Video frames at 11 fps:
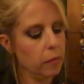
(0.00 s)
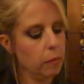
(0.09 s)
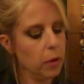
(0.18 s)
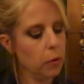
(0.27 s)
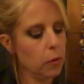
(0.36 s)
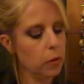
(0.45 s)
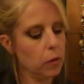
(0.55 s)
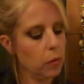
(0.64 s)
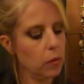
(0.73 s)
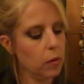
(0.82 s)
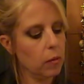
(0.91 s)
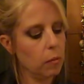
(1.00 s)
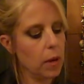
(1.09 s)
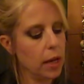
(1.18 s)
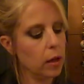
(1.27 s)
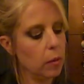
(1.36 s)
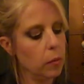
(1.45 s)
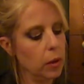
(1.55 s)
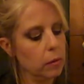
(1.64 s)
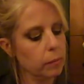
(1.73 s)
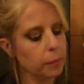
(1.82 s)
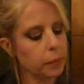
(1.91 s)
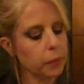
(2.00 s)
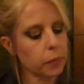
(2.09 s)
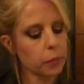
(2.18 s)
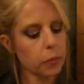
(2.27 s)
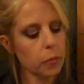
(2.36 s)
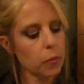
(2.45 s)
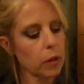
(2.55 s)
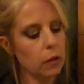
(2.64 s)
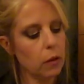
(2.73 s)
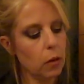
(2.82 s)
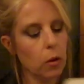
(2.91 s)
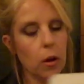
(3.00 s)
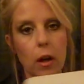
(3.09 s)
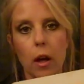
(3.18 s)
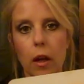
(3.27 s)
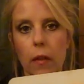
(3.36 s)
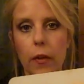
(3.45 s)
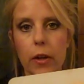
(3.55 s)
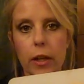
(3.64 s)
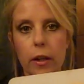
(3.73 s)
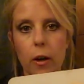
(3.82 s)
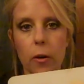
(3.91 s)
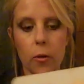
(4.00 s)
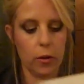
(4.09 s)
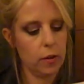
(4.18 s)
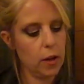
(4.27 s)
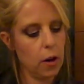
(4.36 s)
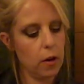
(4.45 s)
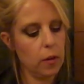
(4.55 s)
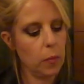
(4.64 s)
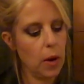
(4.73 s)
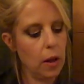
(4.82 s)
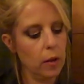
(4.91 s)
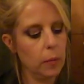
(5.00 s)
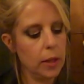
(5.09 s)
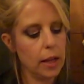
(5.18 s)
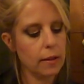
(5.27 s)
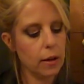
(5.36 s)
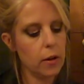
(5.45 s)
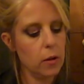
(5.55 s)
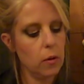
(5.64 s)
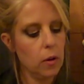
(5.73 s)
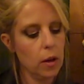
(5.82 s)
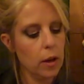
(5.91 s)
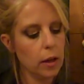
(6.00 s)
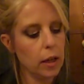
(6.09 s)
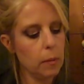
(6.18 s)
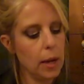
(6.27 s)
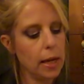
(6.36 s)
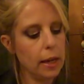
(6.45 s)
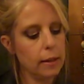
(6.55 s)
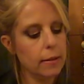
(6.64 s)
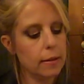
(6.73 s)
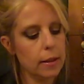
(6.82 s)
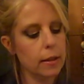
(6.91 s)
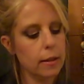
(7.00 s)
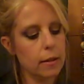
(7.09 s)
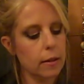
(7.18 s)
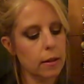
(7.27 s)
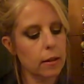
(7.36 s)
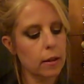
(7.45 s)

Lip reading: minerals makeup, but so there you go. There's the artist palette, but that's how you can make instant